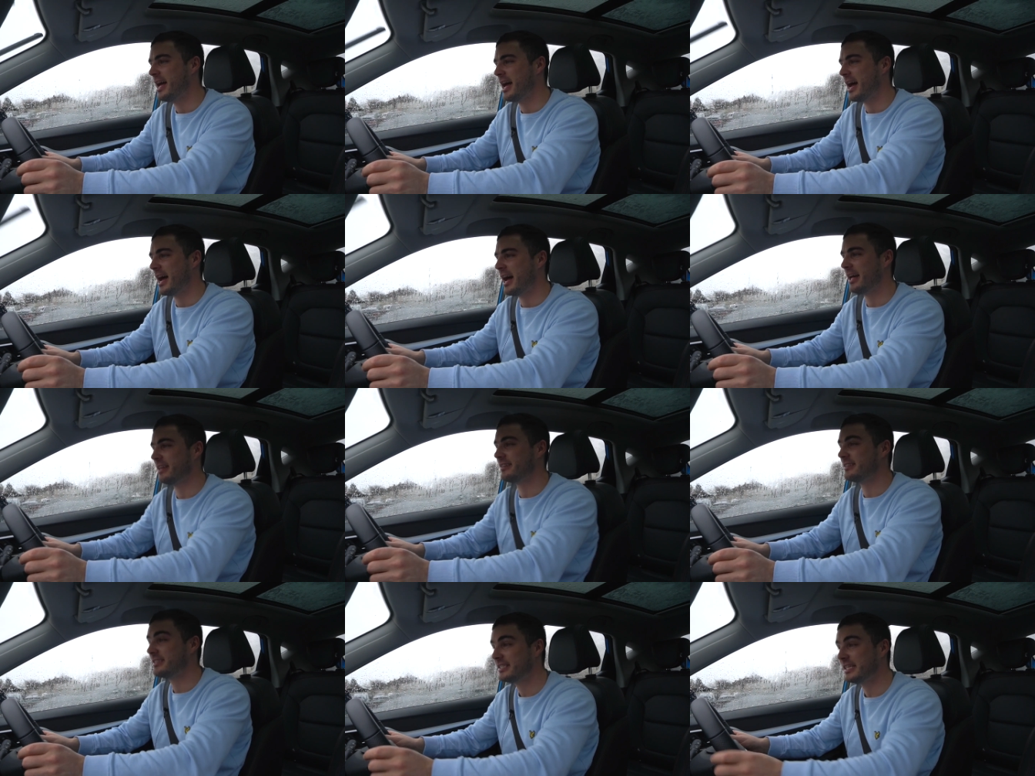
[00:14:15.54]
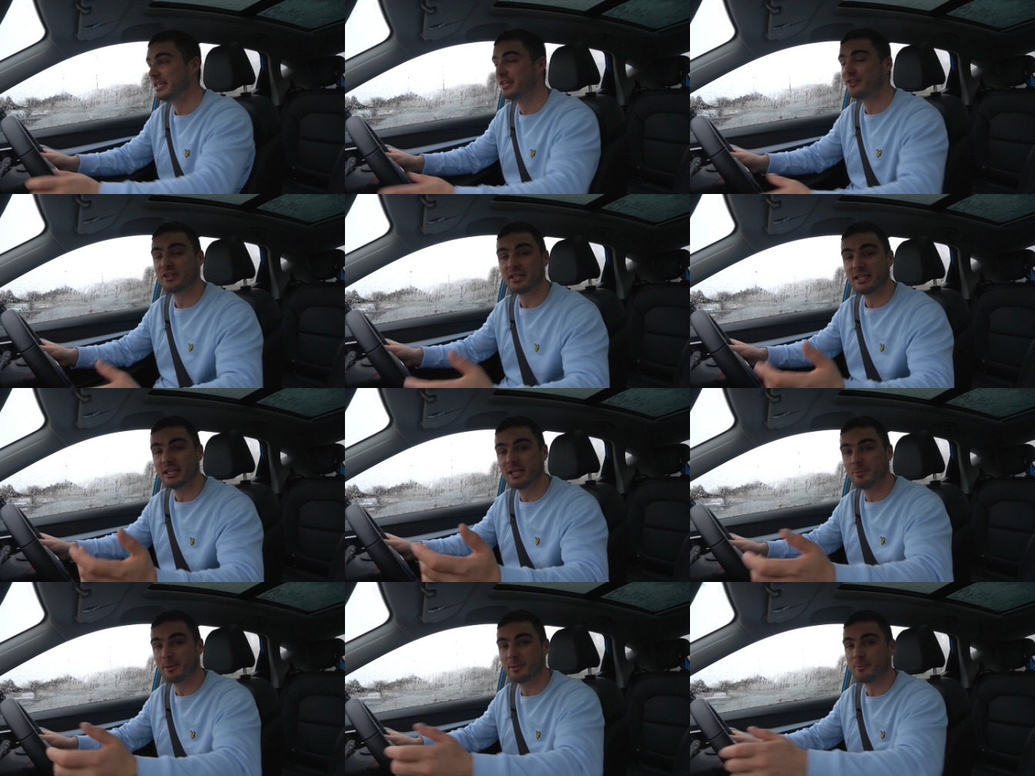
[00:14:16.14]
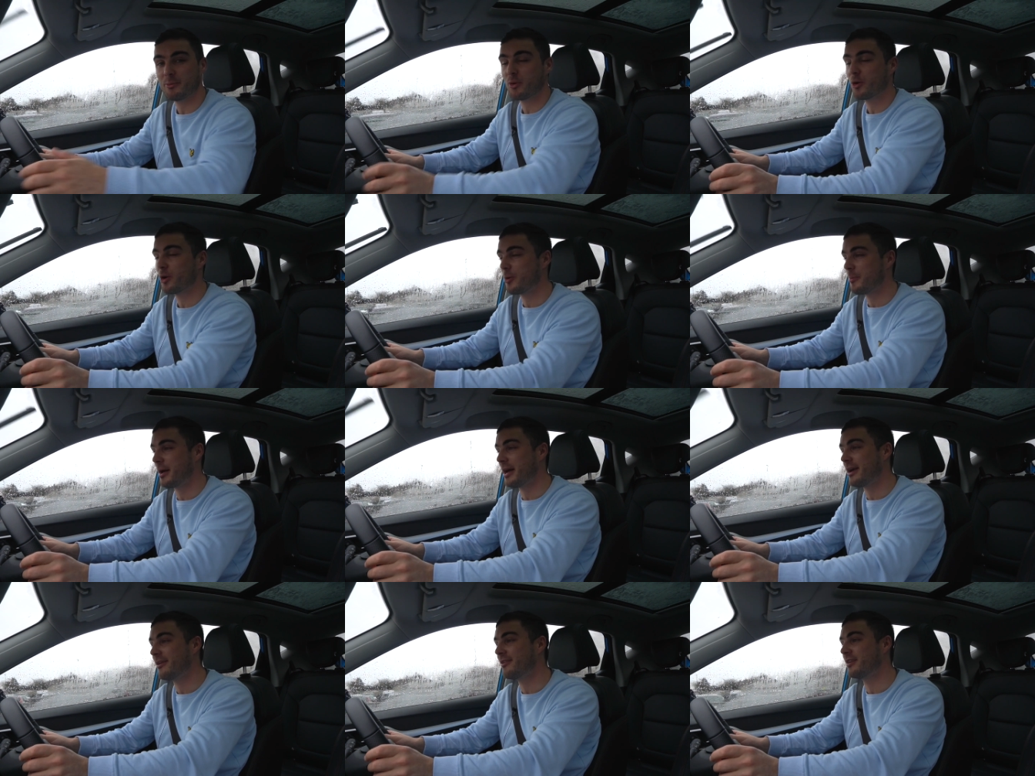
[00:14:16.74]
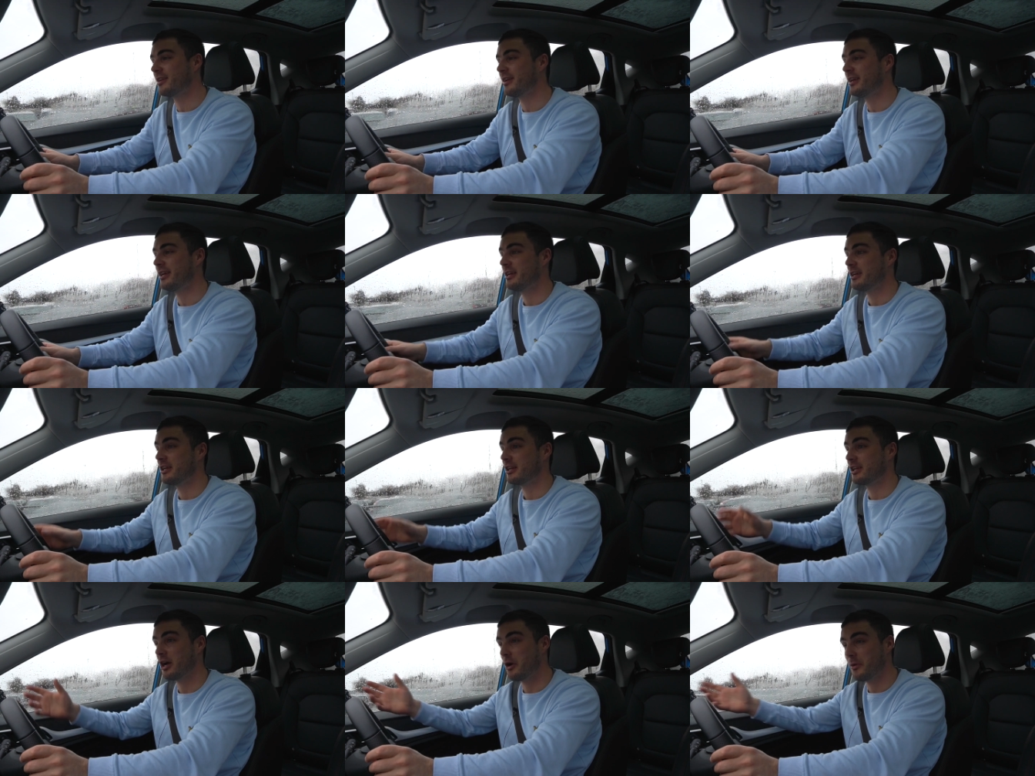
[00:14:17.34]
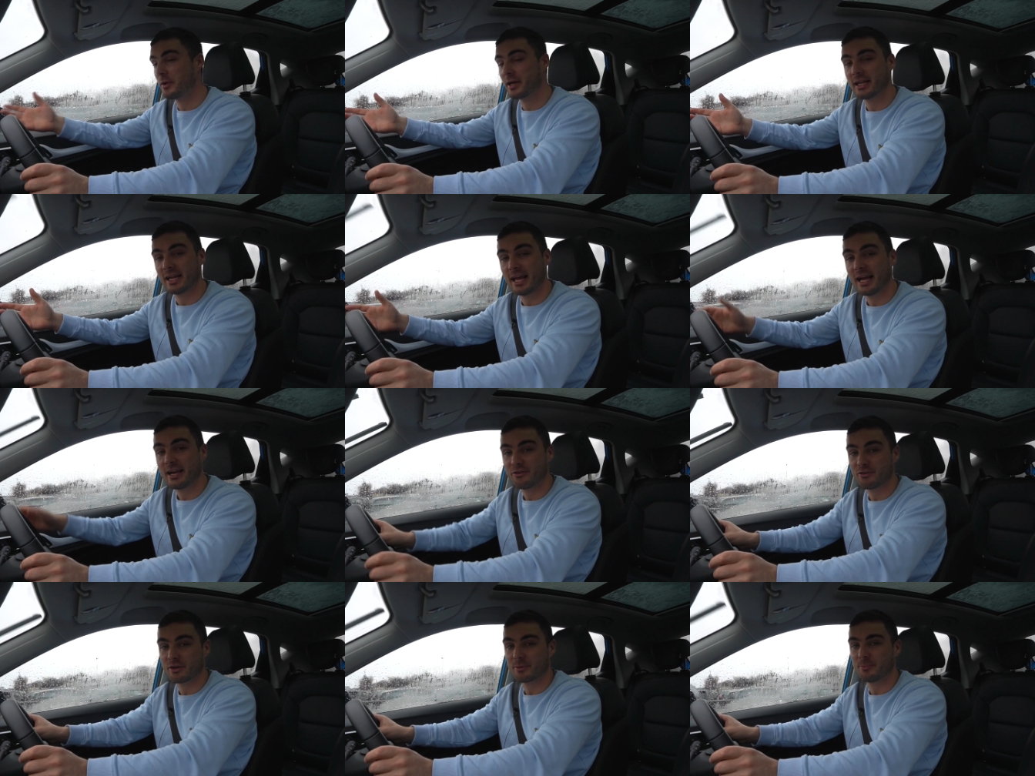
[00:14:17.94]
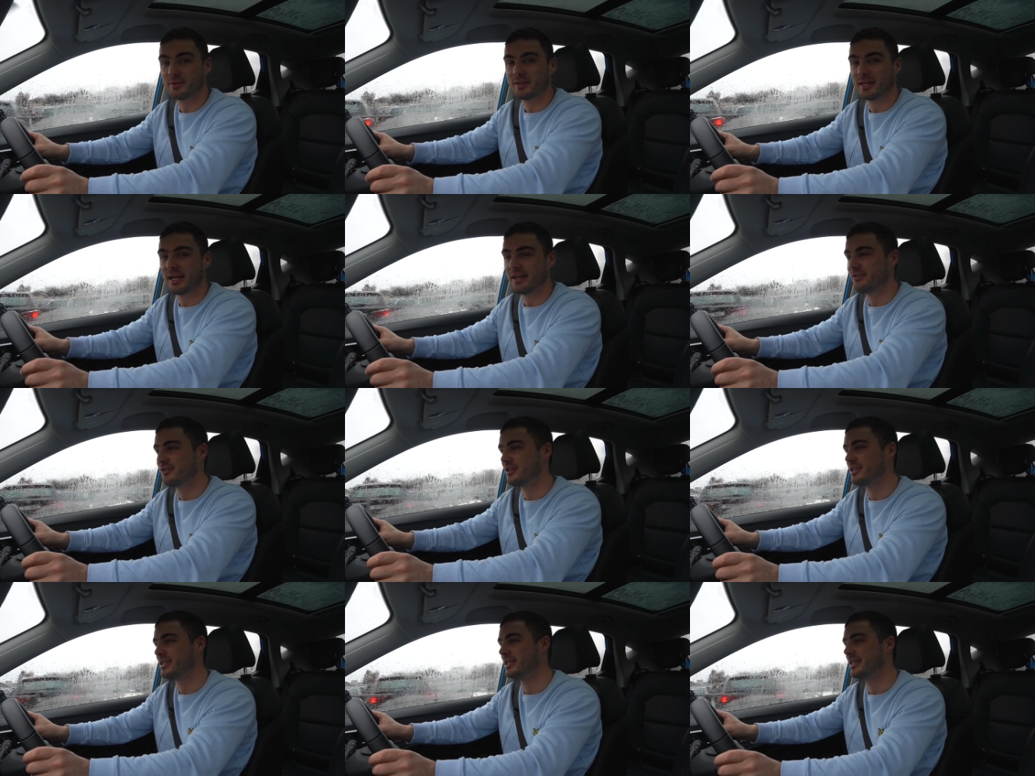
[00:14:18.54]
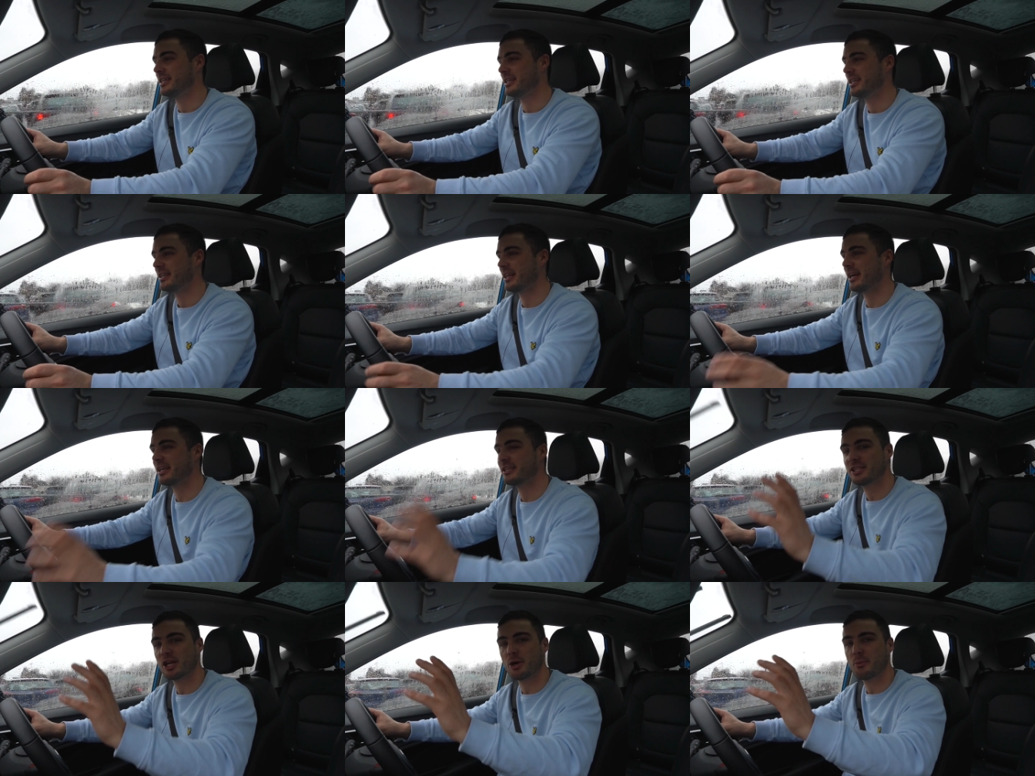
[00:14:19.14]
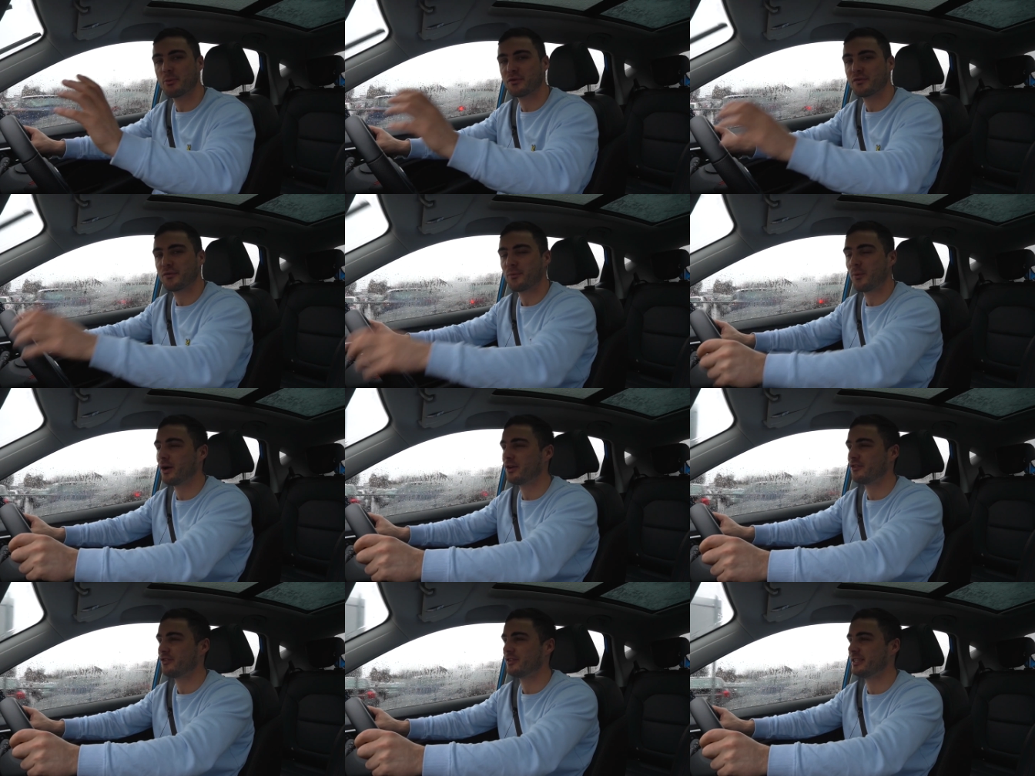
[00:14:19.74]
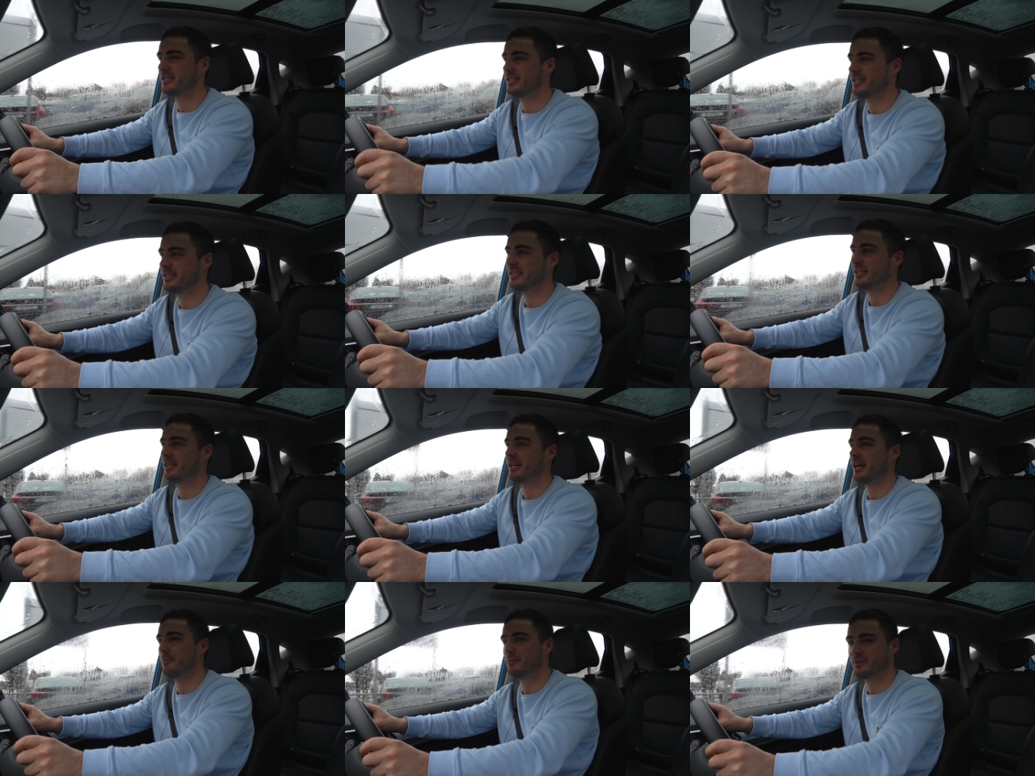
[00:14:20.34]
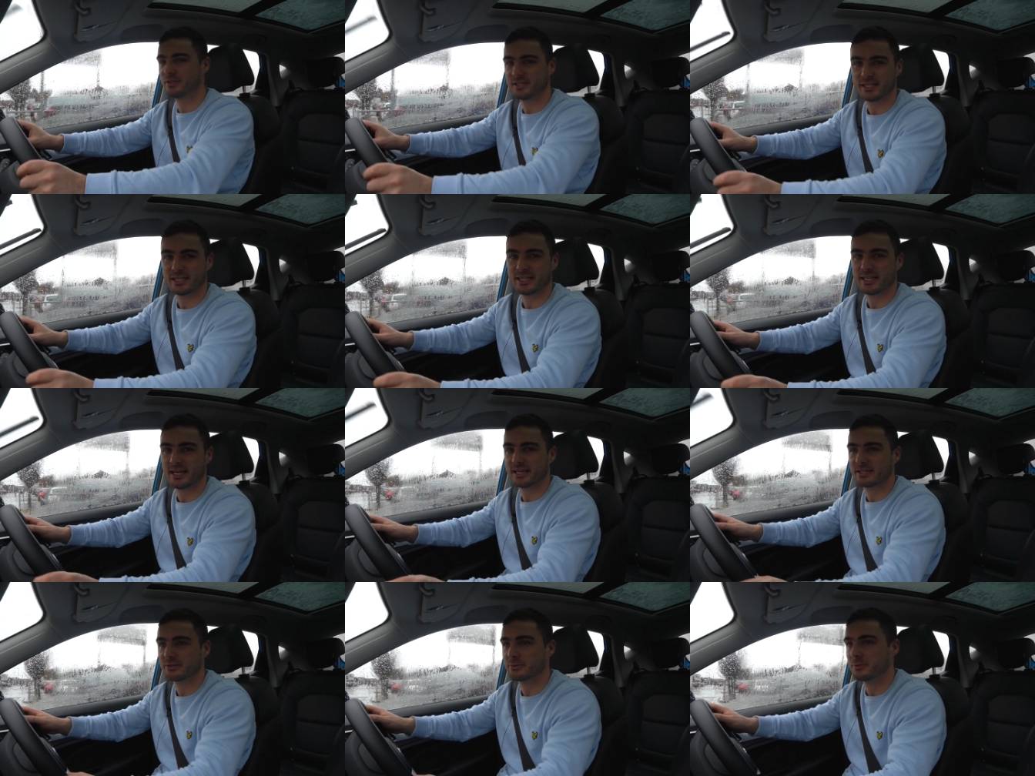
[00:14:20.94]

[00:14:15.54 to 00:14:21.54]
and teach you a little bit more about going electric potentially. Thanks so much for watching, and we'll see you in the next